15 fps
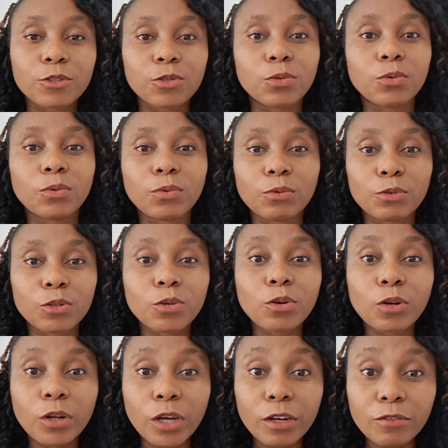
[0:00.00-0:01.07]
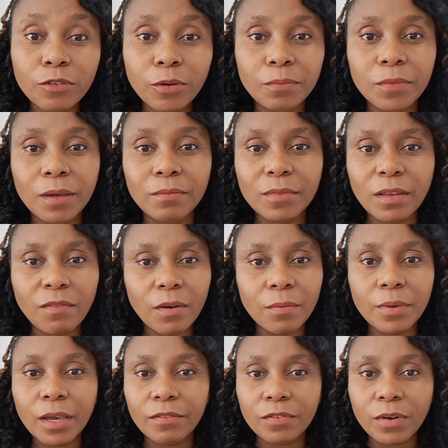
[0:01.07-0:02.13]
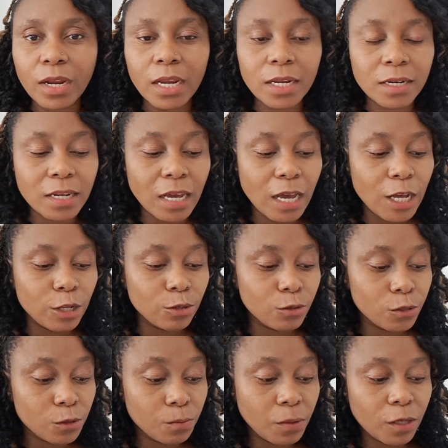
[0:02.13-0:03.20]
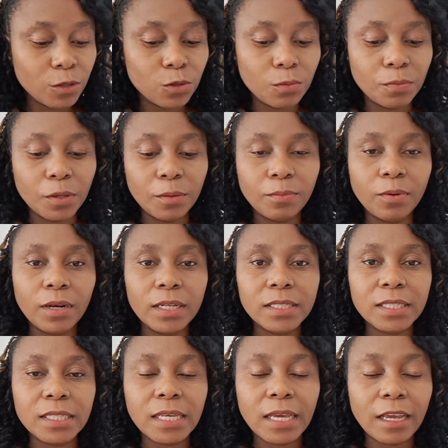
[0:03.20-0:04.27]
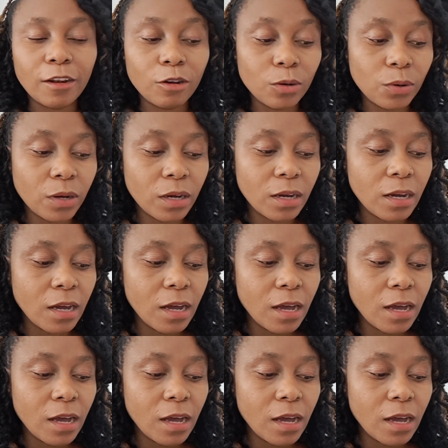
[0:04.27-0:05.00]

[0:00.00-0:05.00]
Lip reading: to learn from them? Never be afraid to speak to people and say, look,